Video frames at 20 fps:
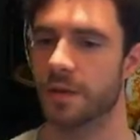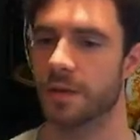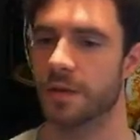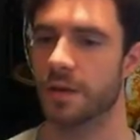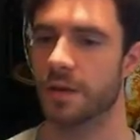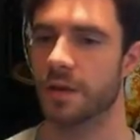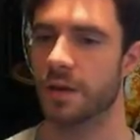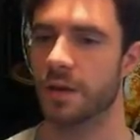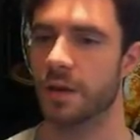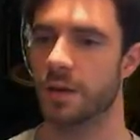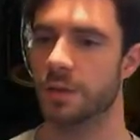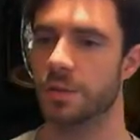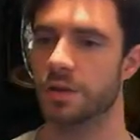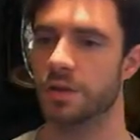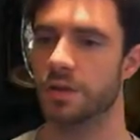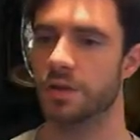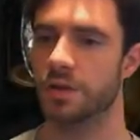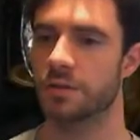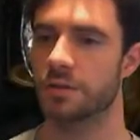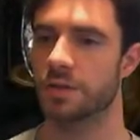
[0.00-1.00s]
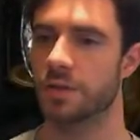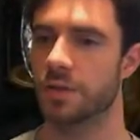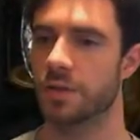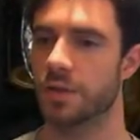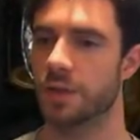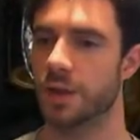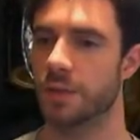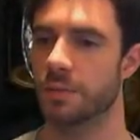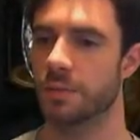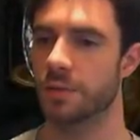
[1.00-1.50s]
I will give you
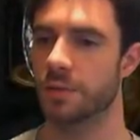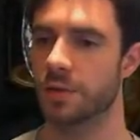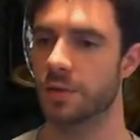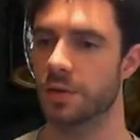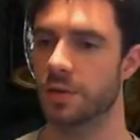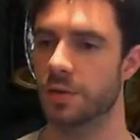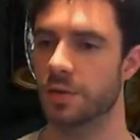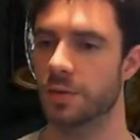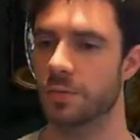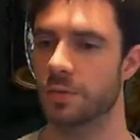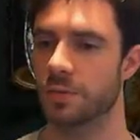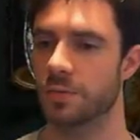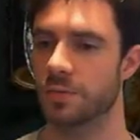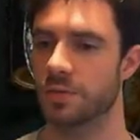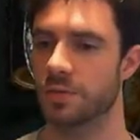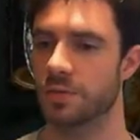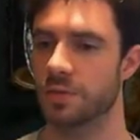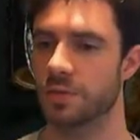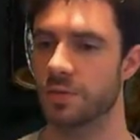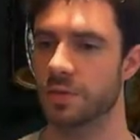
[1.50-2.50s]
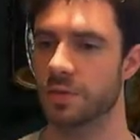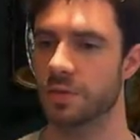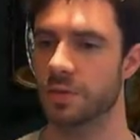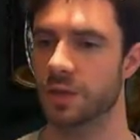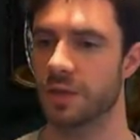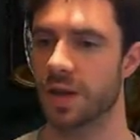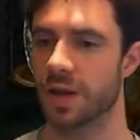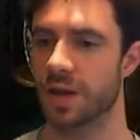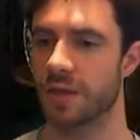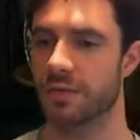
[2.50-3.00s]
the ember, not a problem at all. You
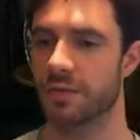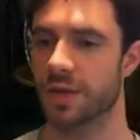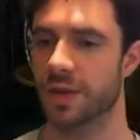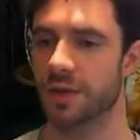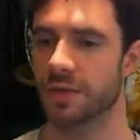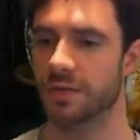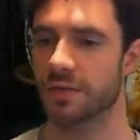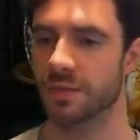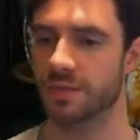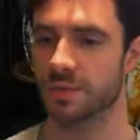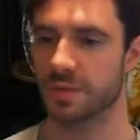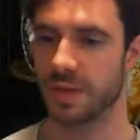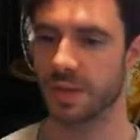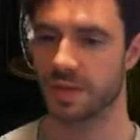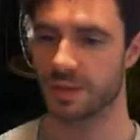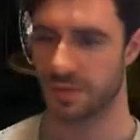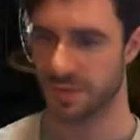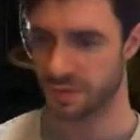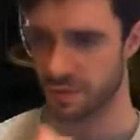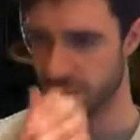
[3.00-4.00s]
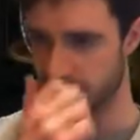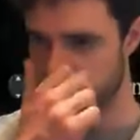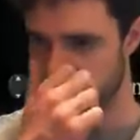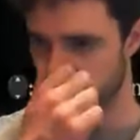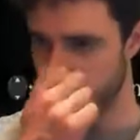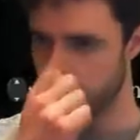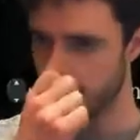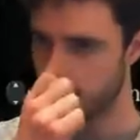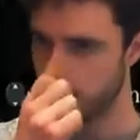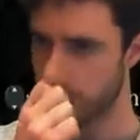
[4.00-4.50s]
can have that. That's
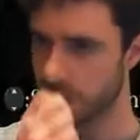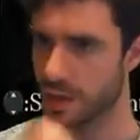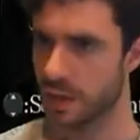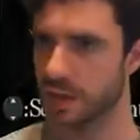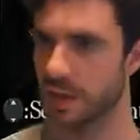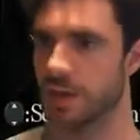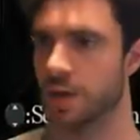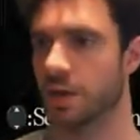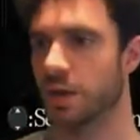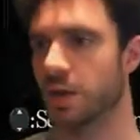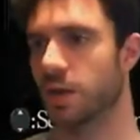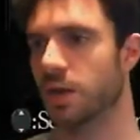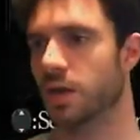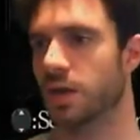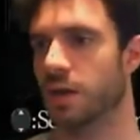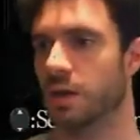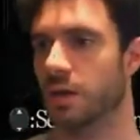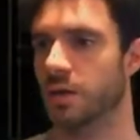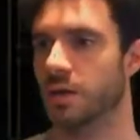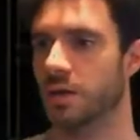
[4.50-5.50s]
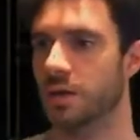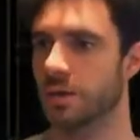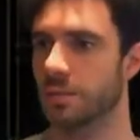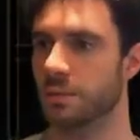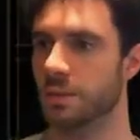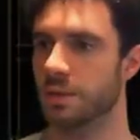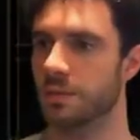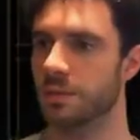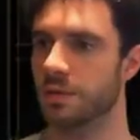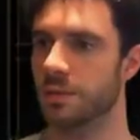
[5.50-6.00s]
fine. Can you
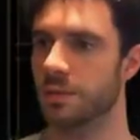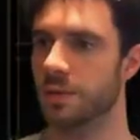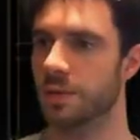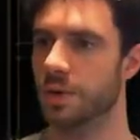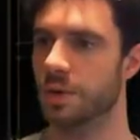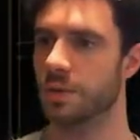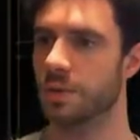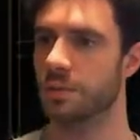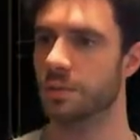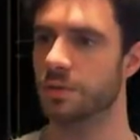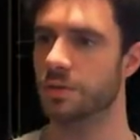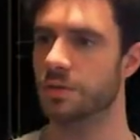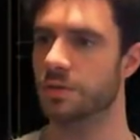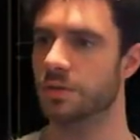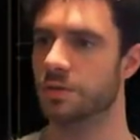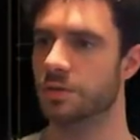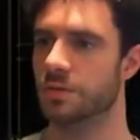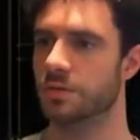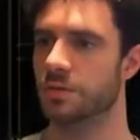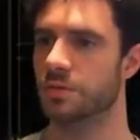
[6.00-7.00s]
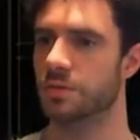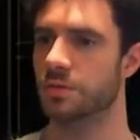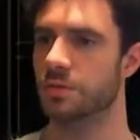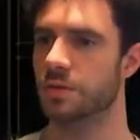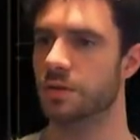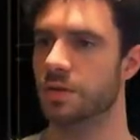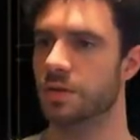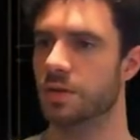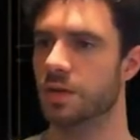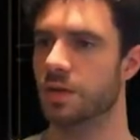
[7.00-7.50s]
modify my equipment?
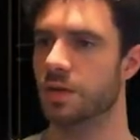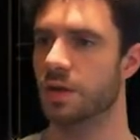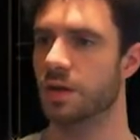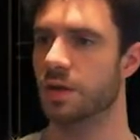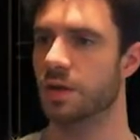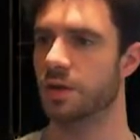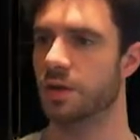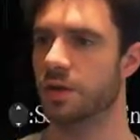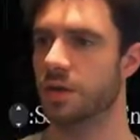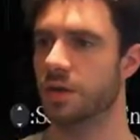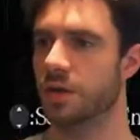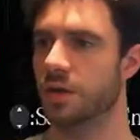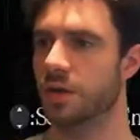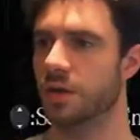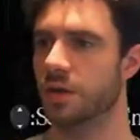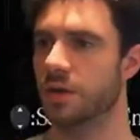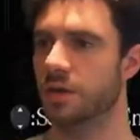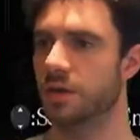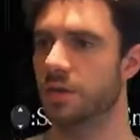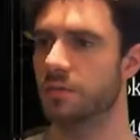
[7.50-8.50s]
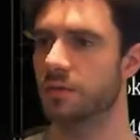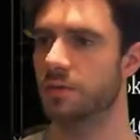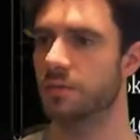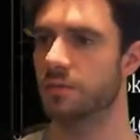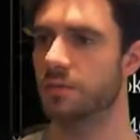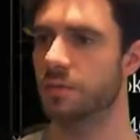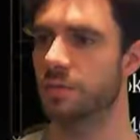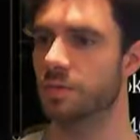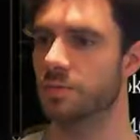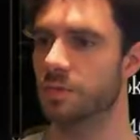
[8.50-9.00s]
No, you can't. Can you
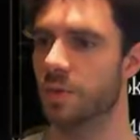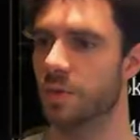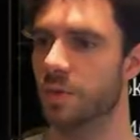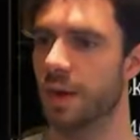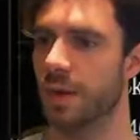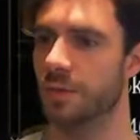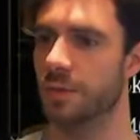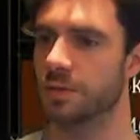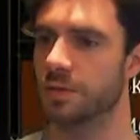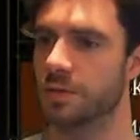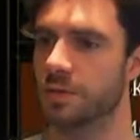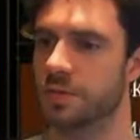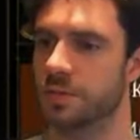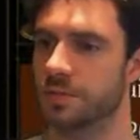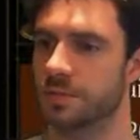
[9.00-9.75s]
reinforce my weapons?